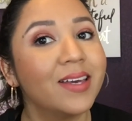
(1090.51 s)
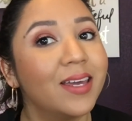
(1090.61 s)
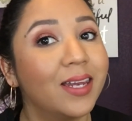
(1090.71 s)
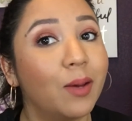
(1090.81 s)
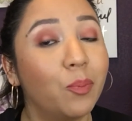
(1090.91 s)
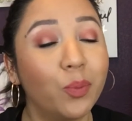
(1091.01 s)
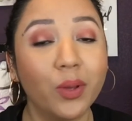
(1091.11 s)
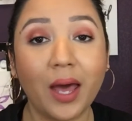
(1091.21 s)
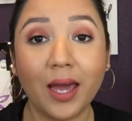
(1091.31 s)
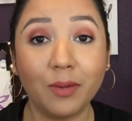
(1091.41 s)
It
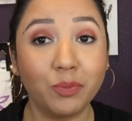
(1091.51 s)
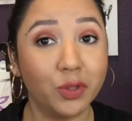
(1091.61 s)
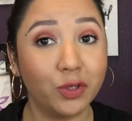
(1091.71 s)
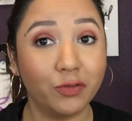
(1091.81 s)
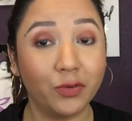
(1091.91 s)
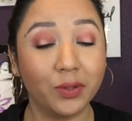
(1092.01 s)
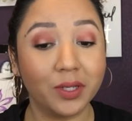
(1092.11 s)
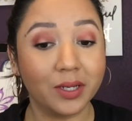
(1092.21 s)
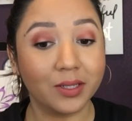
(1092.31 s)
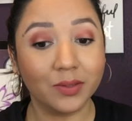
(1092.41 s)
applied
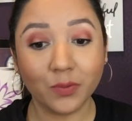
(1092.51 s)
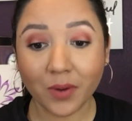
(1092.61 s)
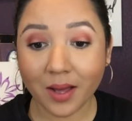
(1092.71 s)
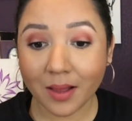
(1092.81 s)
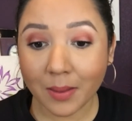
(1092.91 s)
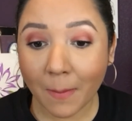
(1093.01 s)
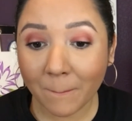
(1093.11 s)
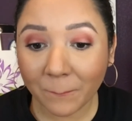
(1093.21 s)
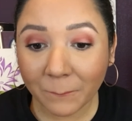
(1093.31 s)
beautifully as well.